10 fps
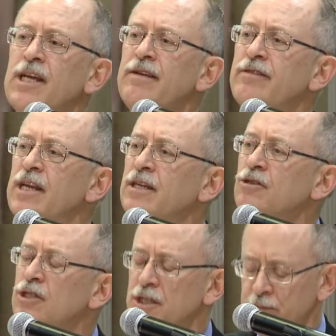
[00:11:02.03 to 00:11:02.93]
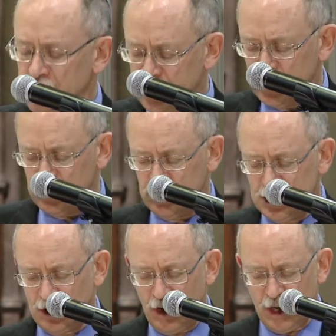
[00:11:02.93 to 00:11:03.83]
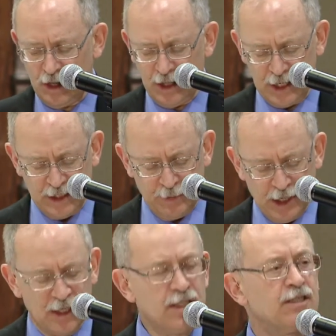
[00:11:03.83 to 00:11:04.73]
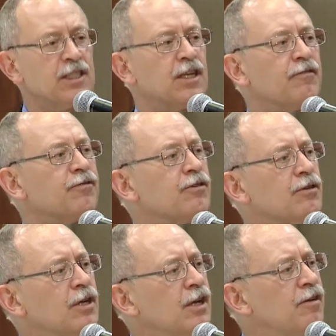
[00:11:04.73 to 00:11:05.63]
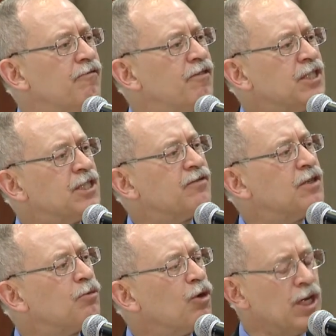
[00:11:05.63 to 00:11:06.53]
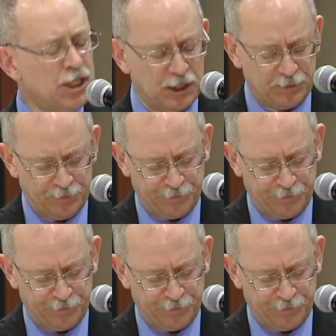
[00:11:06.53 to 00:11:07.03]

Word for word: David enters the picture, Saul has begun to suffer fits of depression.